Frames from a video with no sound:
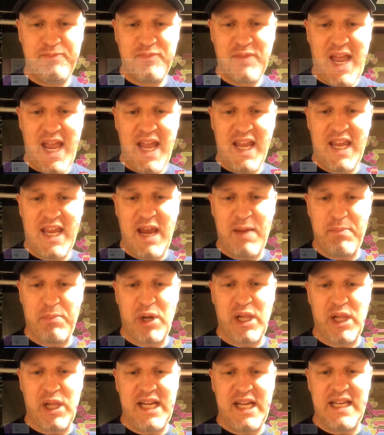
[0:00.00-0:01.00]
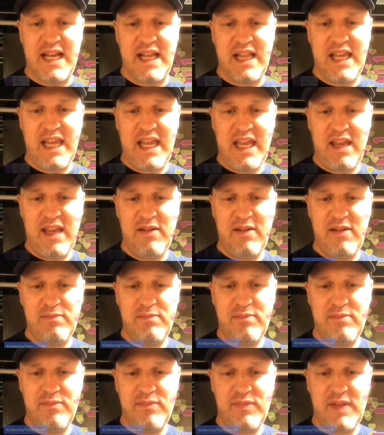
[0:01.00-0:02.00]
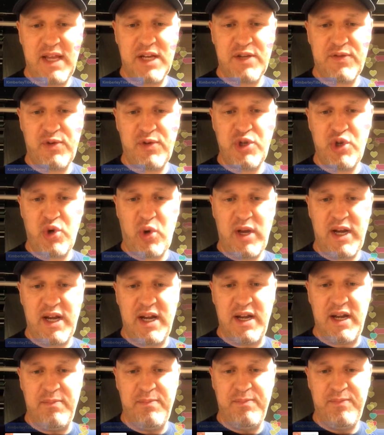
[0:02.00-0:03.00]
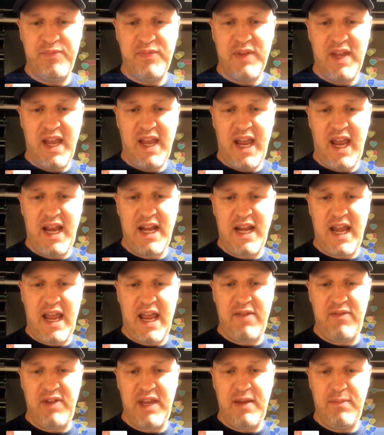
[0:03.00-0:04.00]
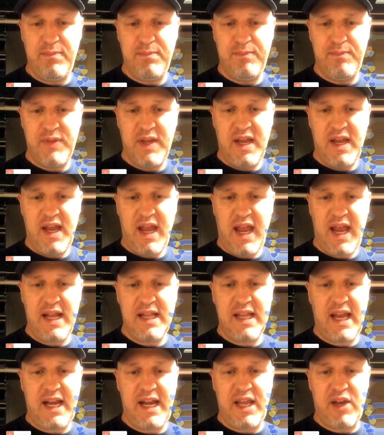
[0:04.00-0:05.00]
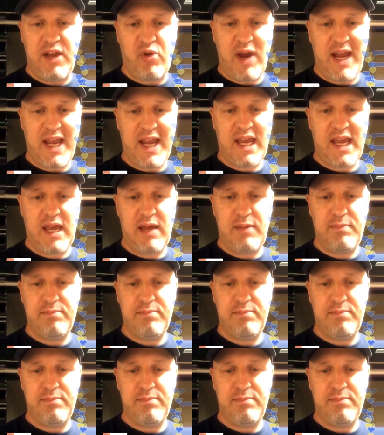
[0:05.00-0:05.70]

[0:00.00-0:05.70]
Hey Kimberly Tilly. Thanks for joining. Hey Davey. Hey Lady Crick.